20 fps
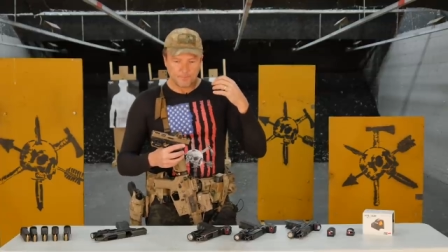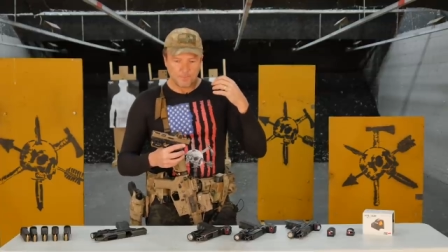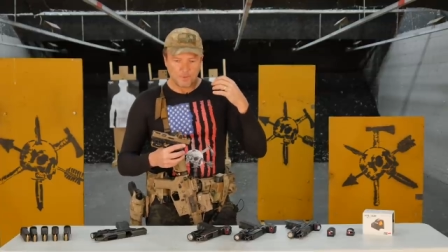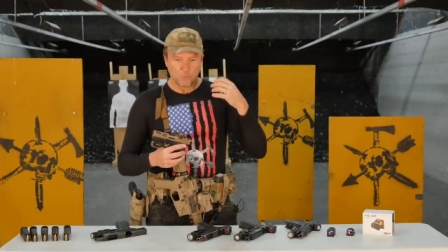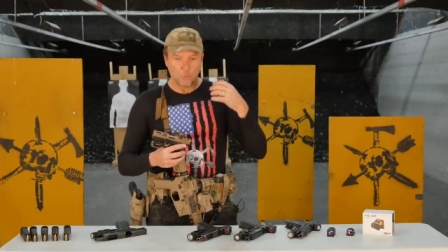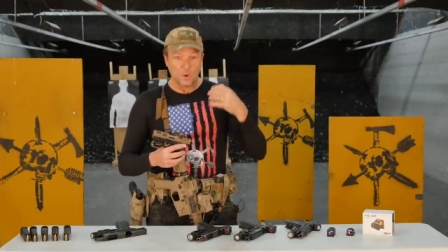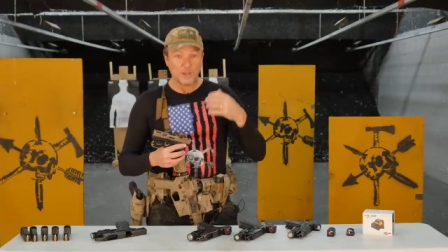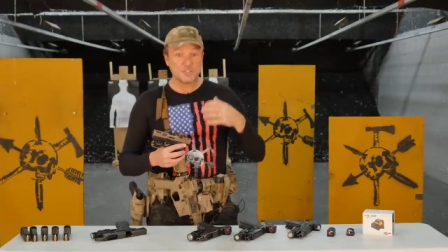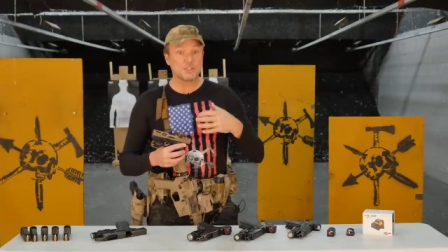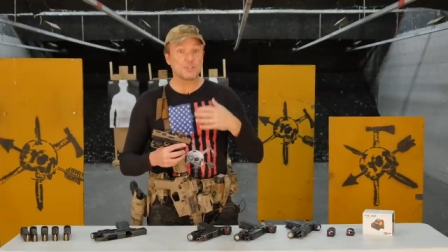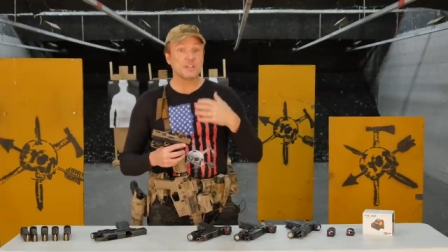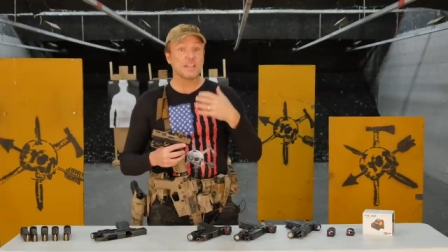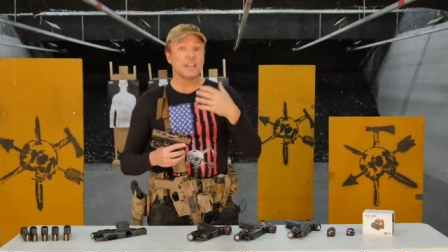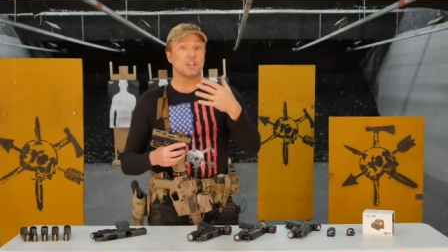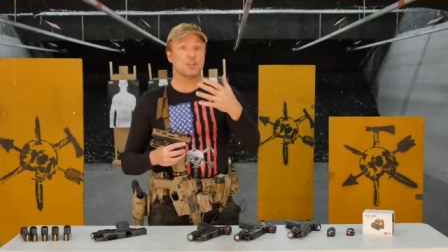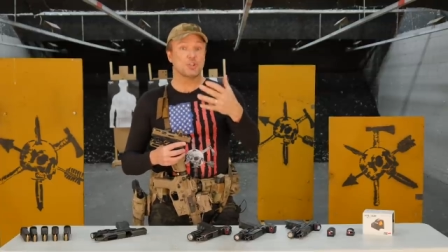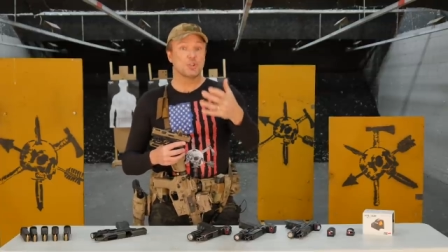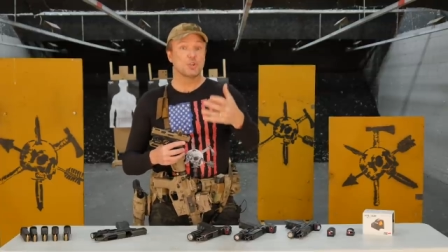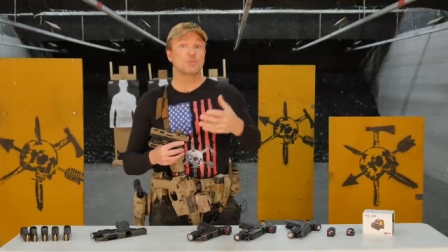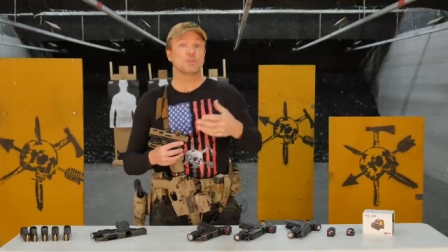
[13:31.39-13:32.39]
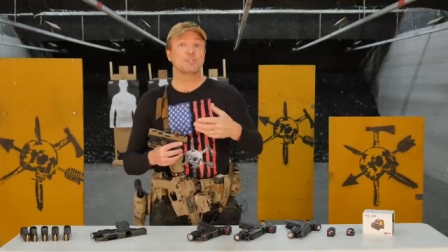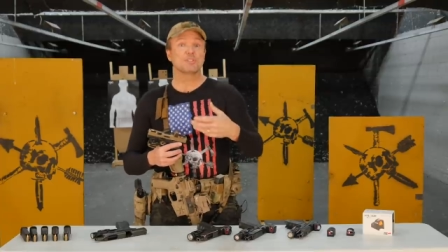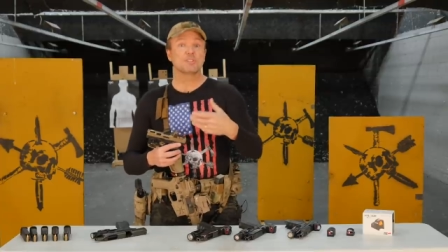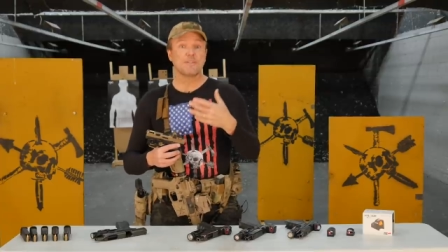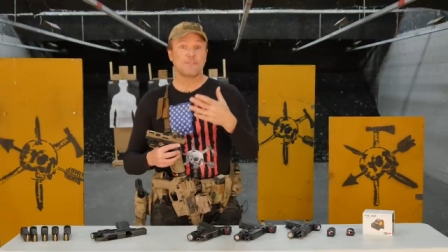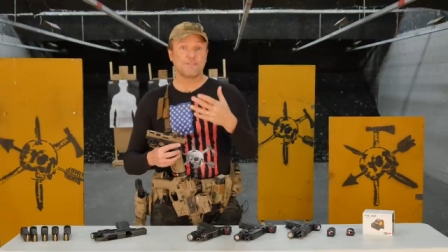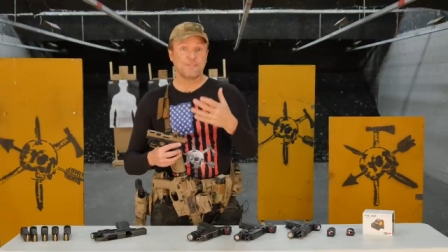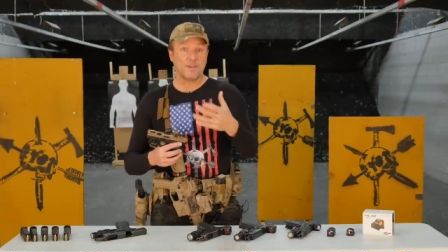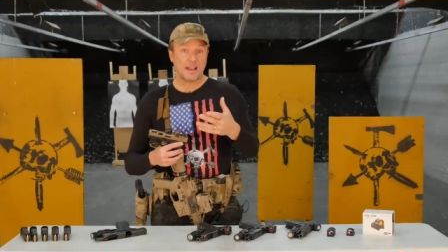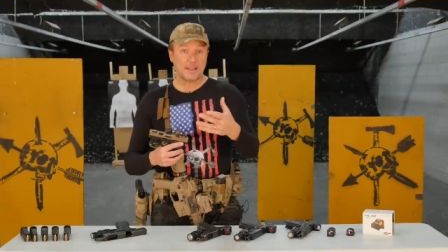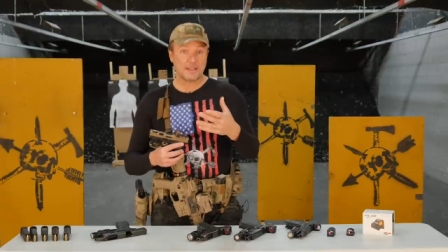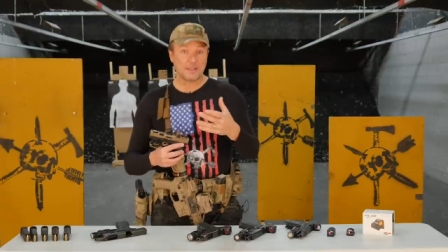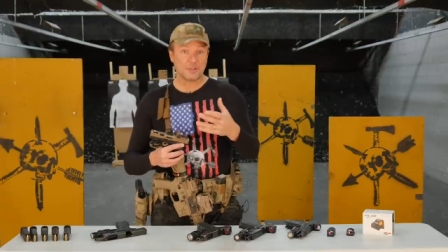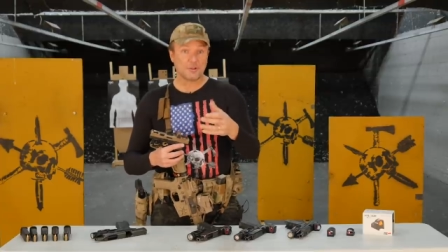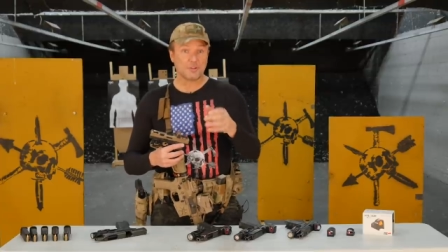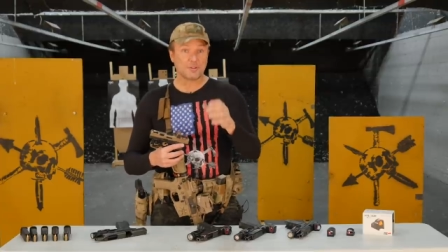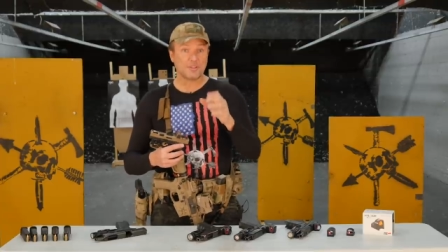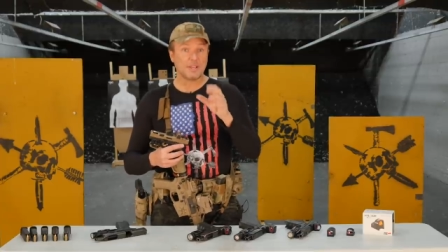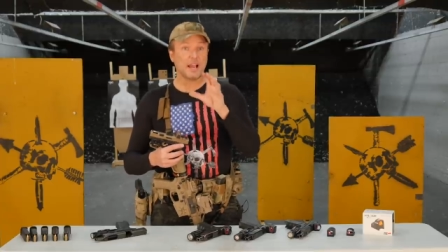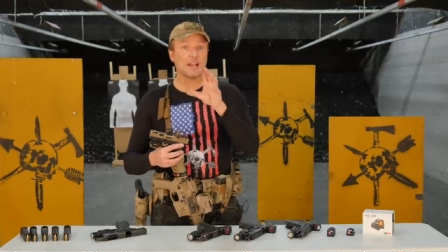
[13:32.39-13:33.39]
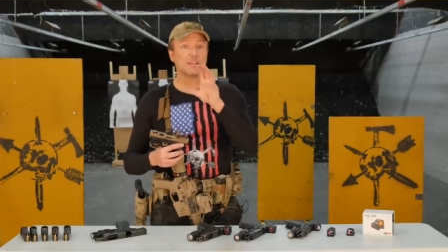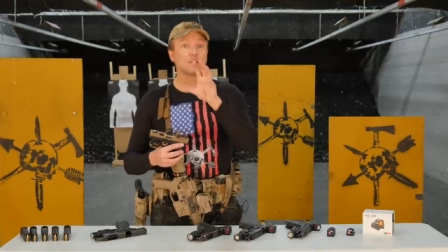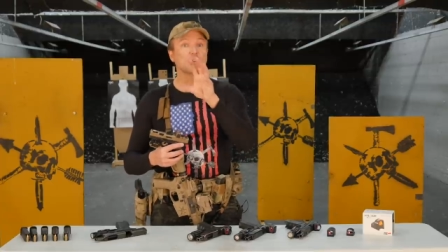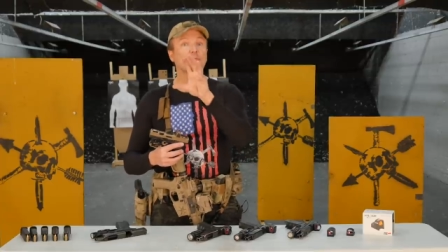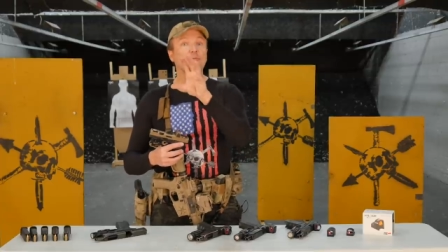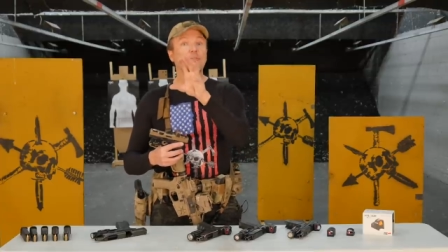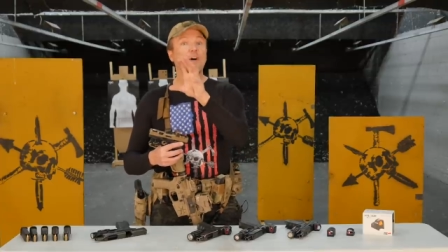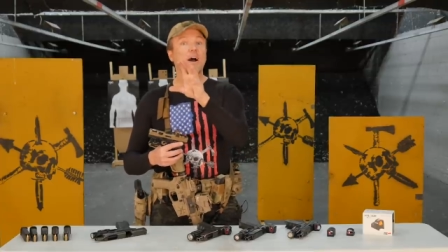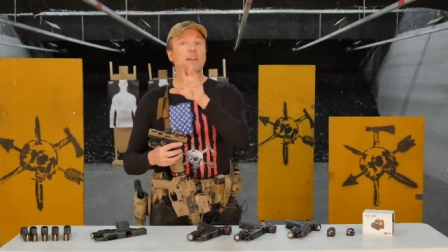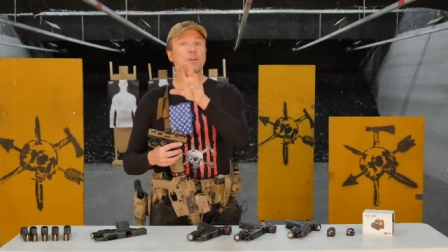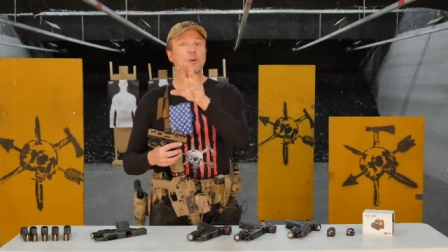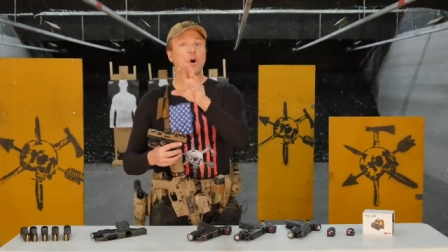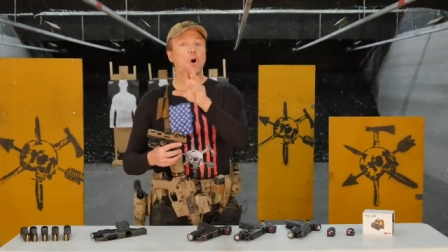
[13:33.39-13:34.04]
once you get used to finding your dot, you'll find